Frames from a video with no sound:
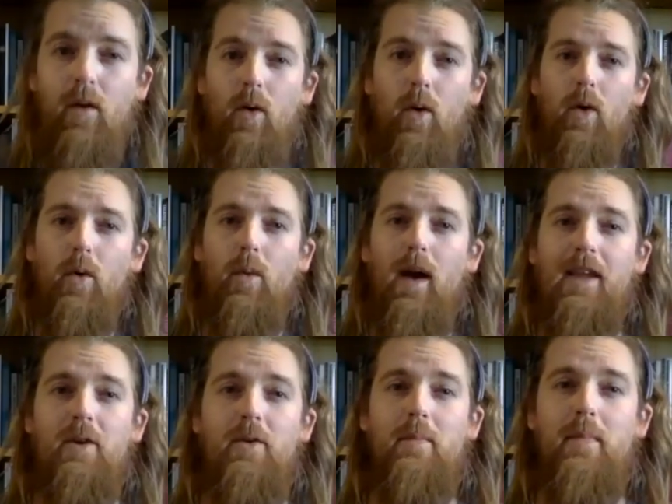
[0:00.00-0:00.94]
or where
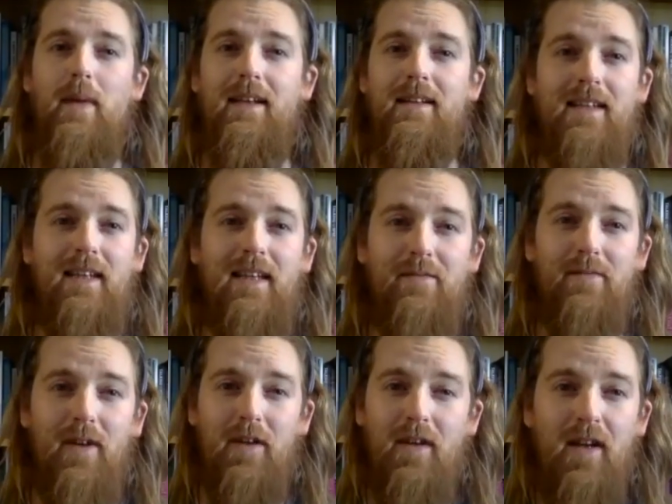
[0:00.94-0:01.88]
you meet
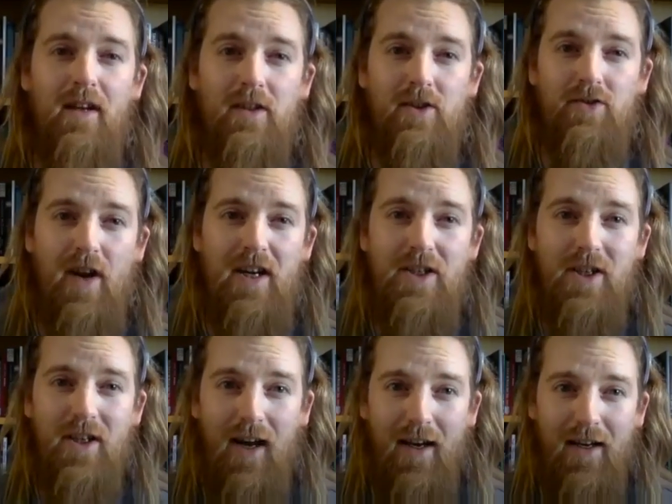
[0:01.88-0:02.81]
even
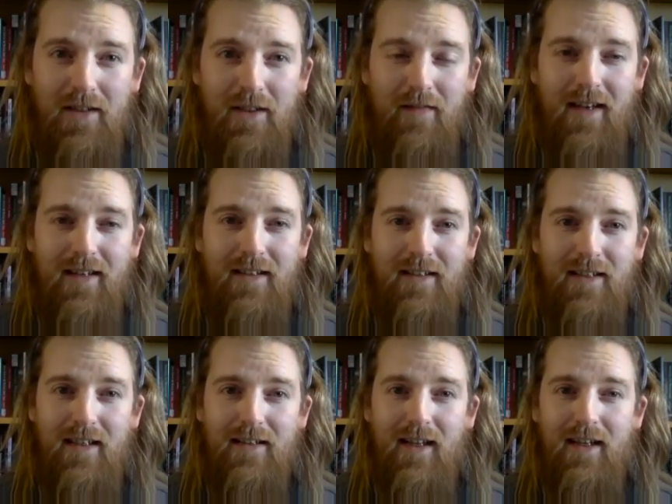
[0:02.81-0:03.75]
stranger kinds of
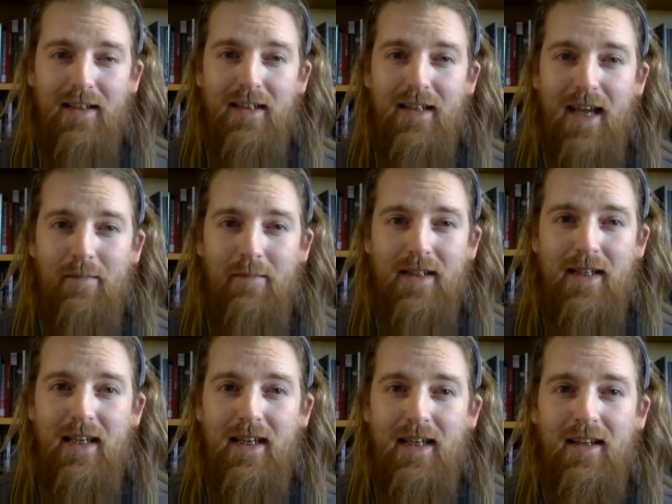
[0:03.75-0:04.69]
entities like
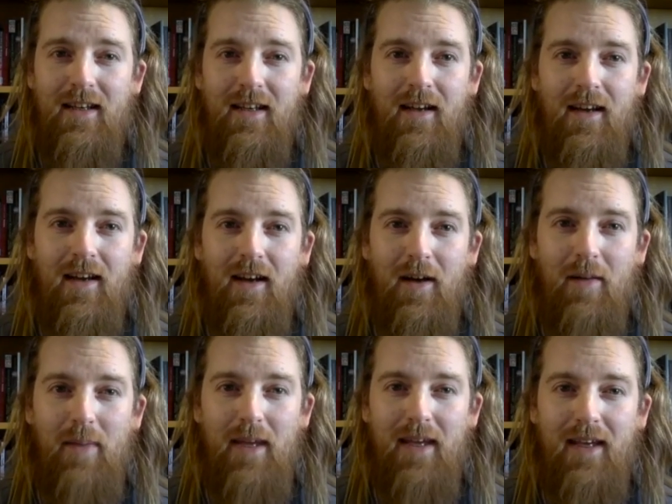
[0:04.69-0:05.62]
DMT
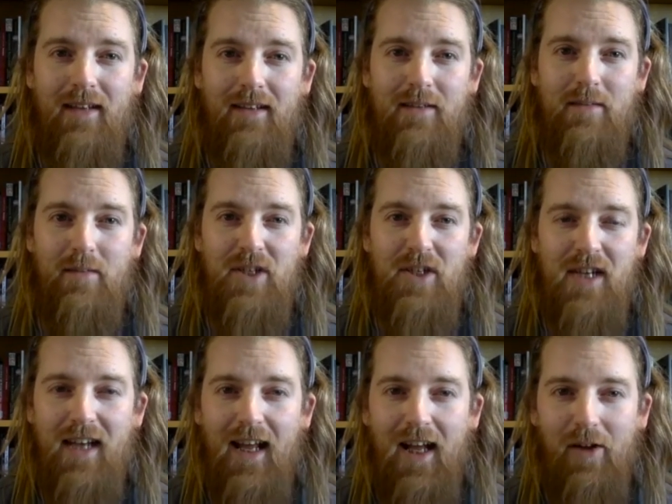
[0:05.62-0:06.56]
beings,
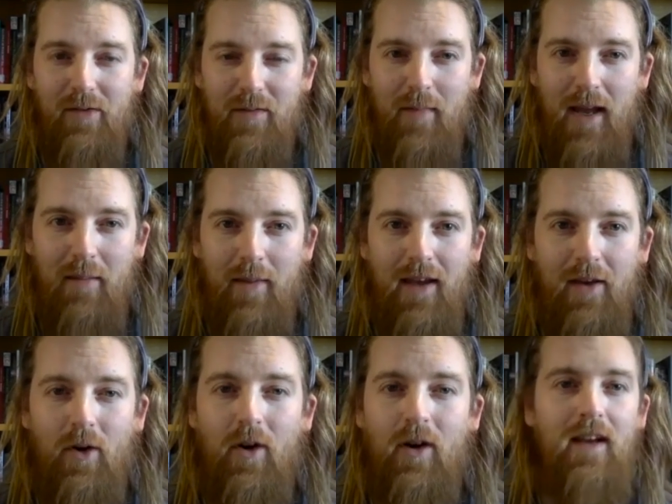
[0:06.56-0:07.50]
machine elves maybe,
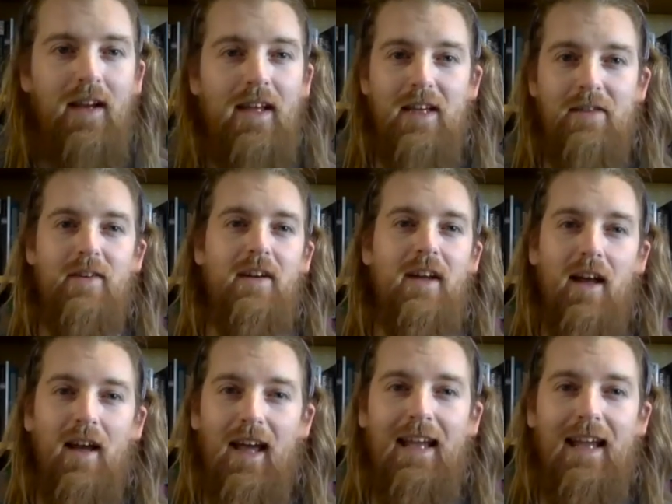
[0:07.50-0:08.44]
or even
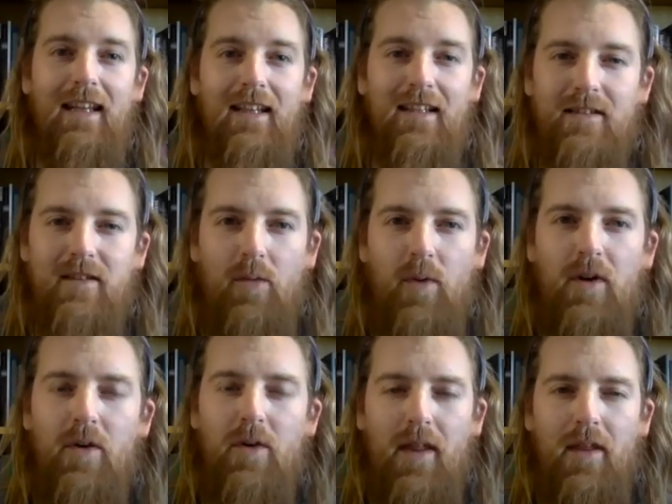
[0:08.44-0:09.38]
aliens. So I
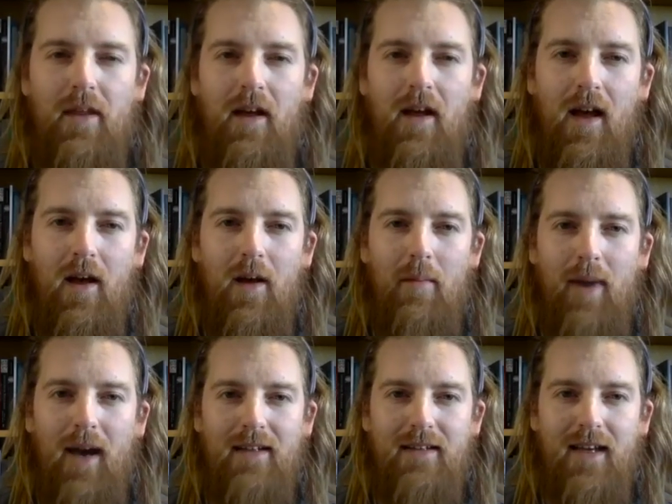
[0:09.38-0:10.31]
wonder whether
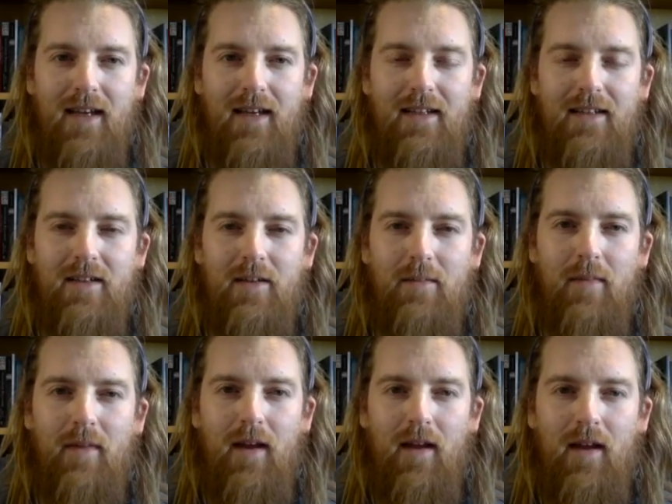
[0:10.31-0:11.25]
panpsychism
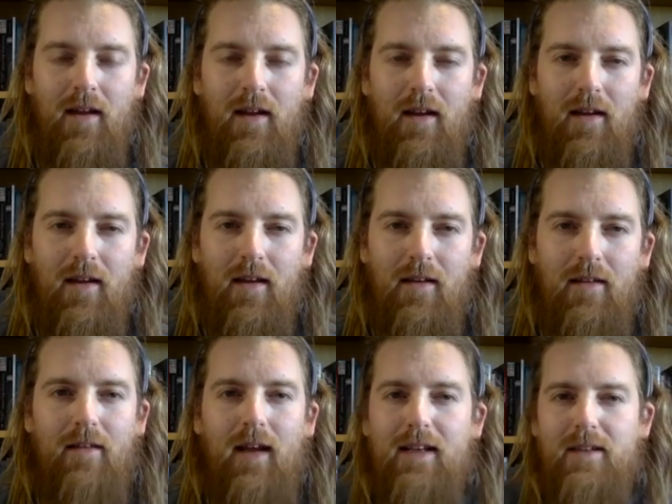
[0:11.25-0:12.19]

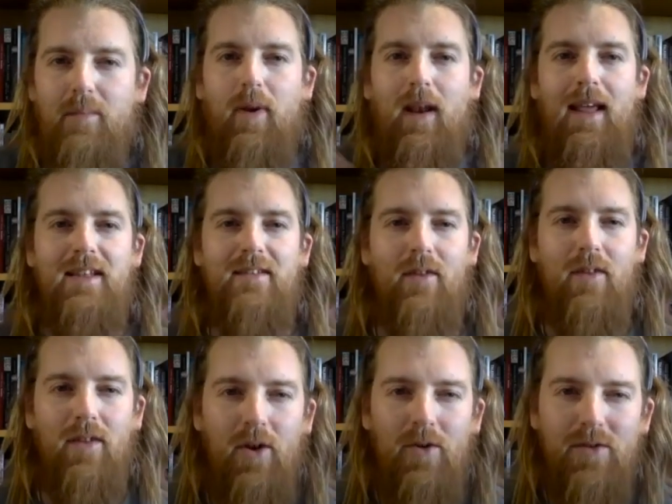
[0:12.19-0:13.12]
has a place for
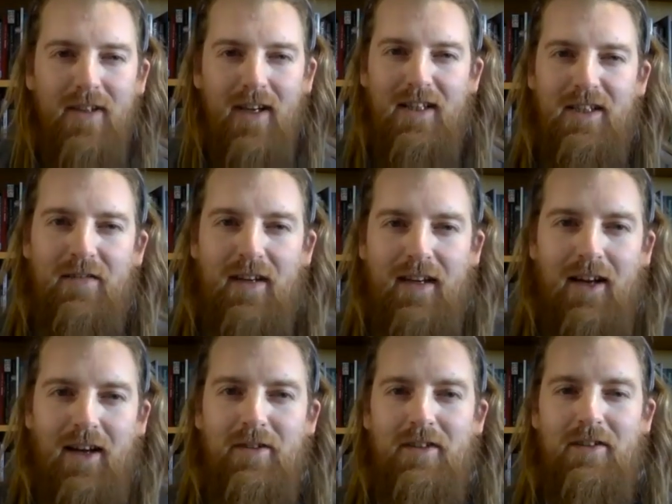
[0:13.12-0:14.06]
those kinds of
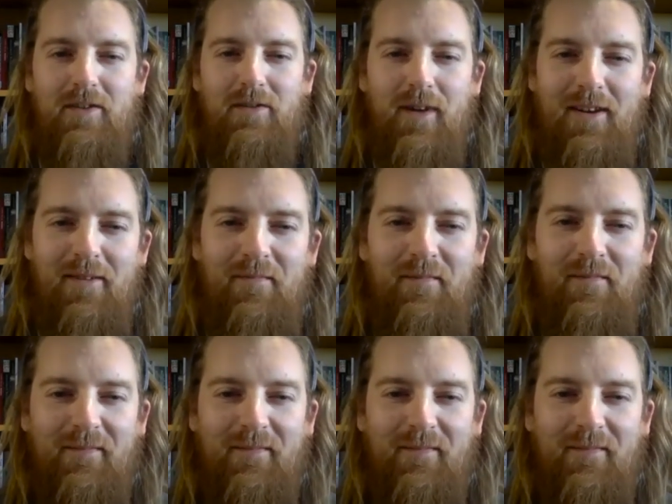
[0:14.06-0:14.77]
encounters as well.